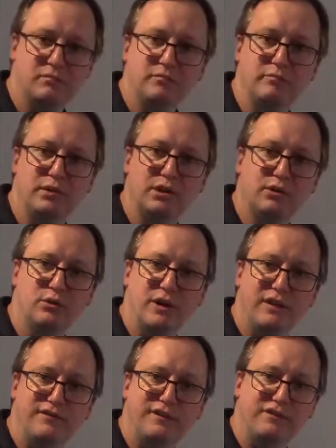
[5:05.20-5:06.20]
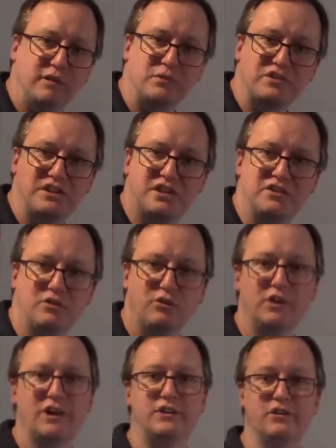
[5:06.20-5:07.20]
blue and 50%
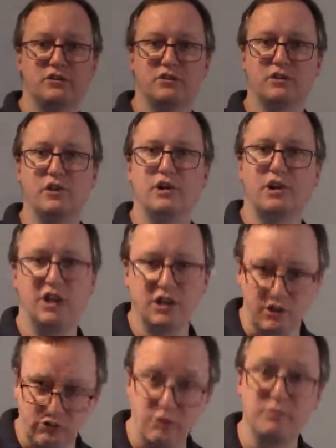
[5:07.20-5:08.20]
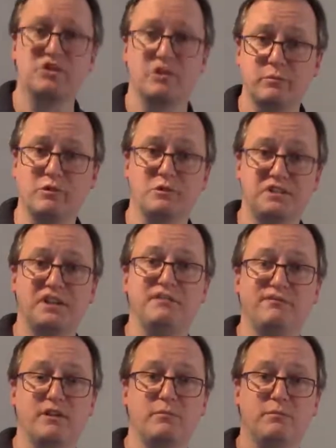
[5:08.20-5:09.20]
orange in the chromosome received
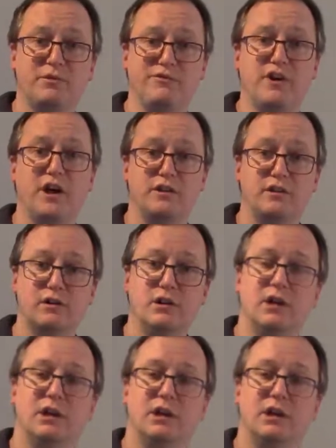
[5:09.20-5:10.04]
from the father.